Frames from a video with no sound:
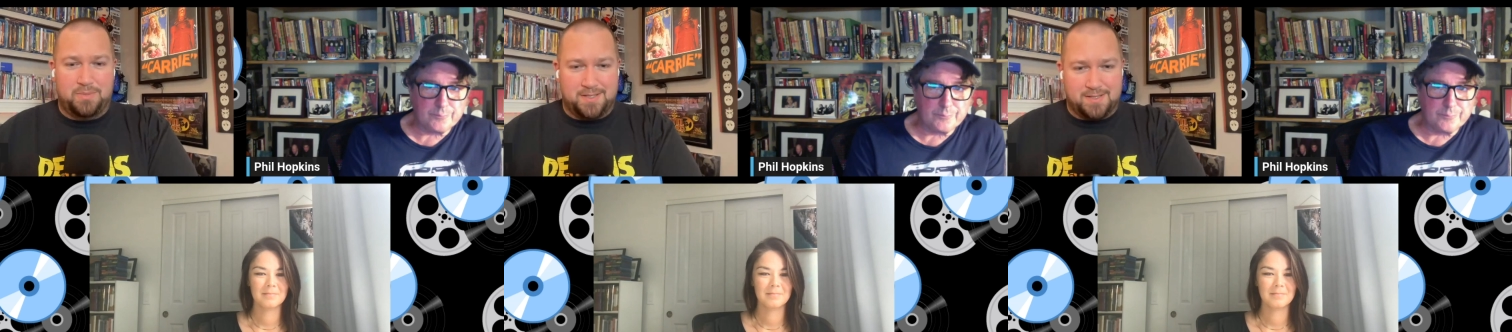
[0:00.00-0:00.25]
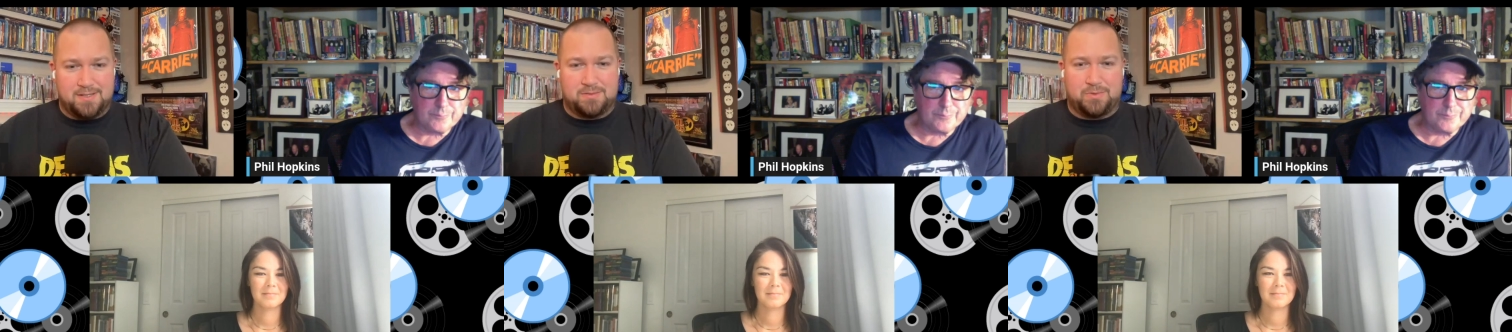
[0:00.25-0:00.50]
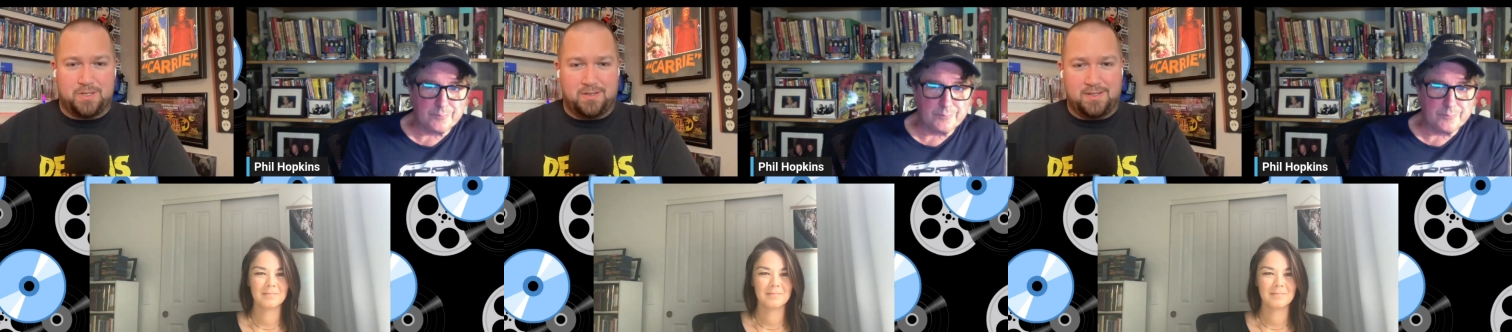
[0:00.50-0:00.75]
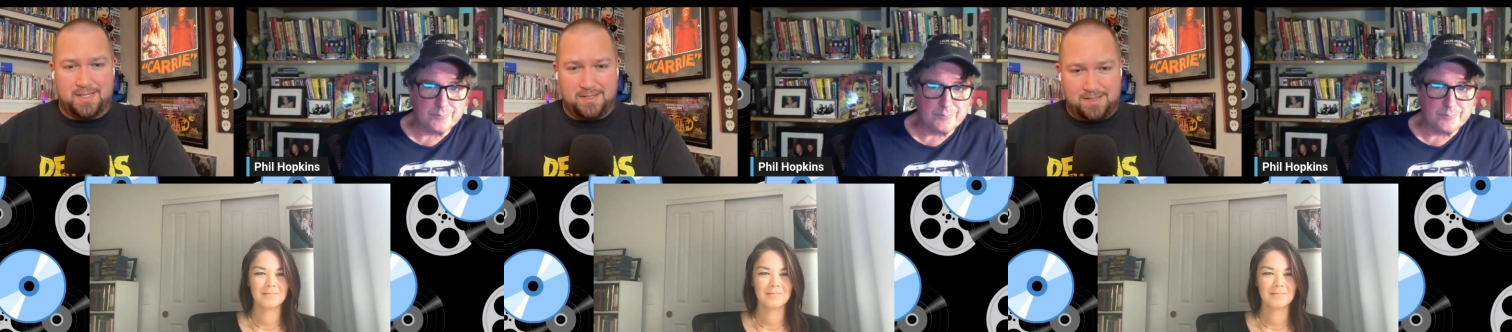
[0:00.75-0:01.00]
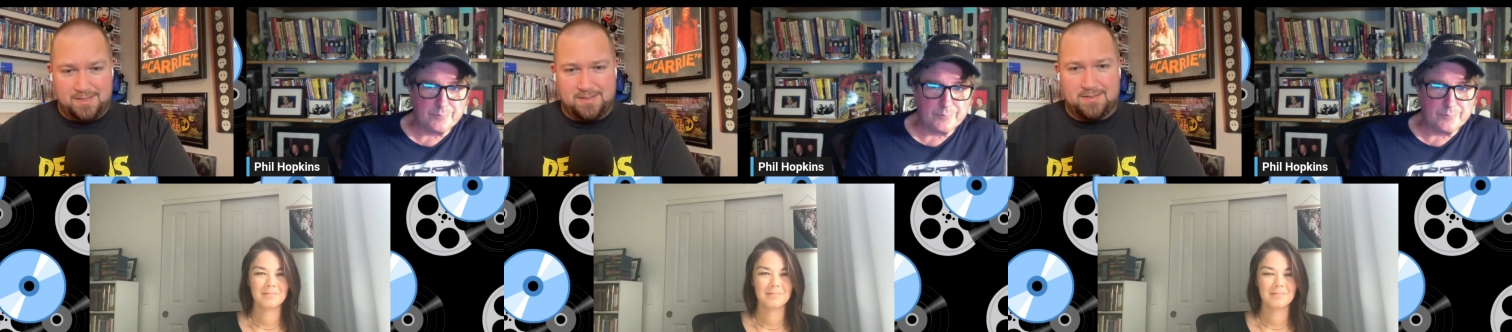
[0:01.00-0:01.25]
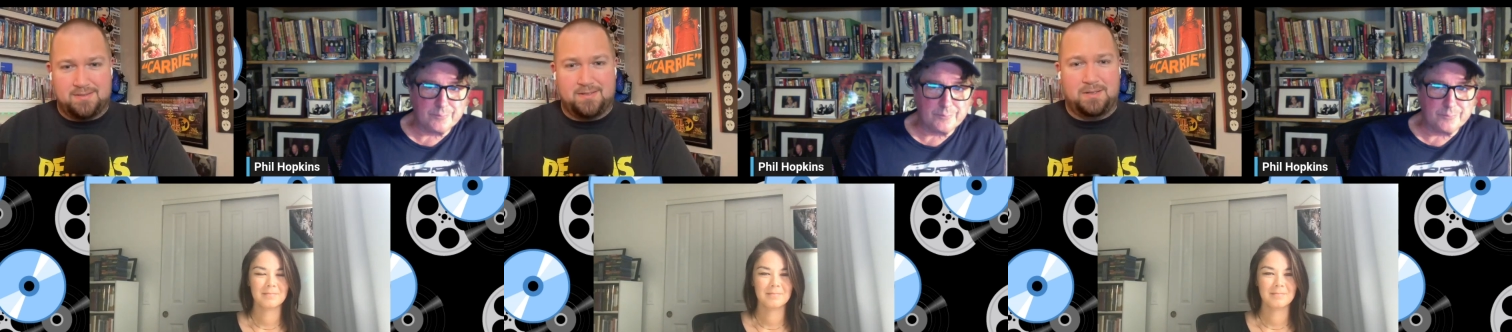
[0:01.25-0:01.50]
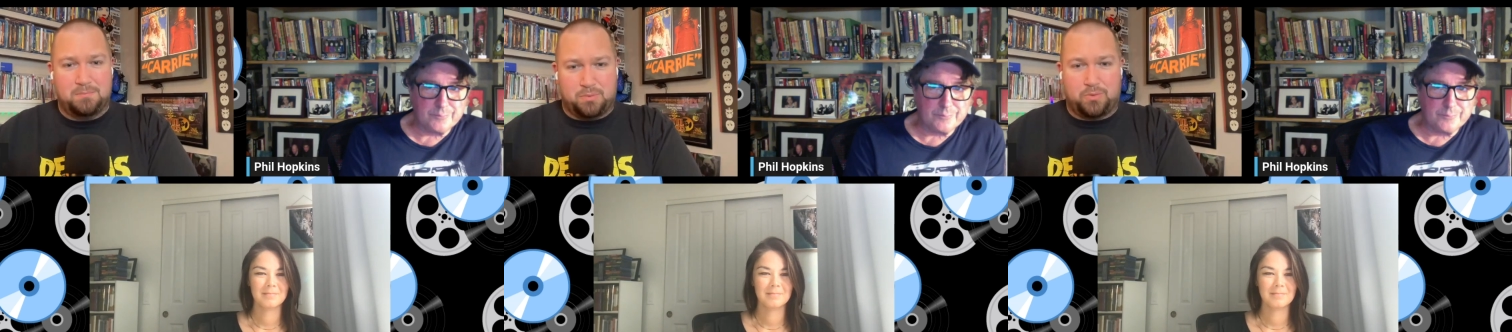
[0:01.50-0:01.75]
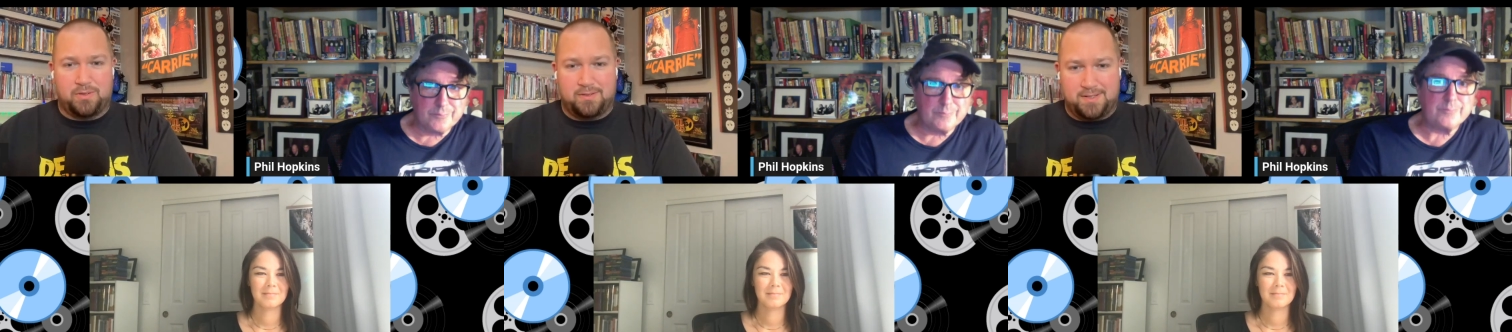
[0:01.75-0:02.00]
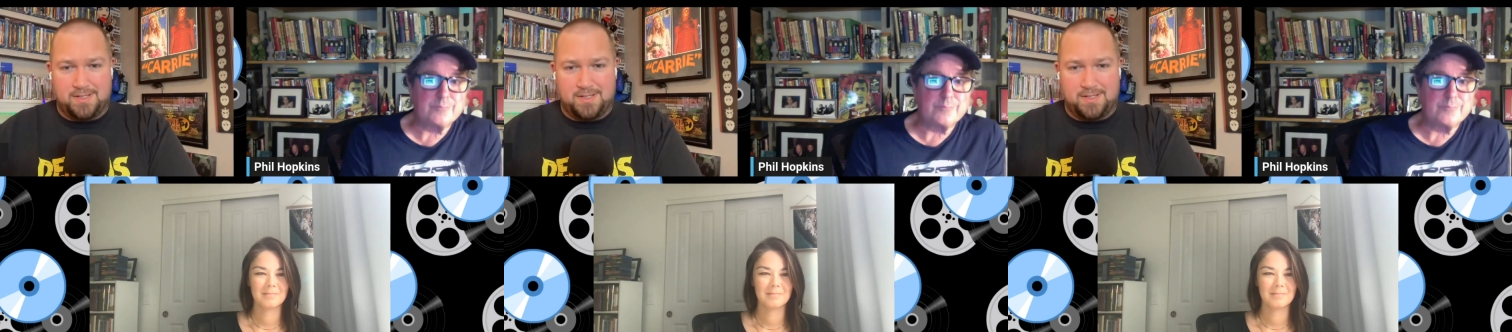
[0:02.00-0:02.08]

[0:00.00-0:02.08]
Speaker 1: But this is one that is important.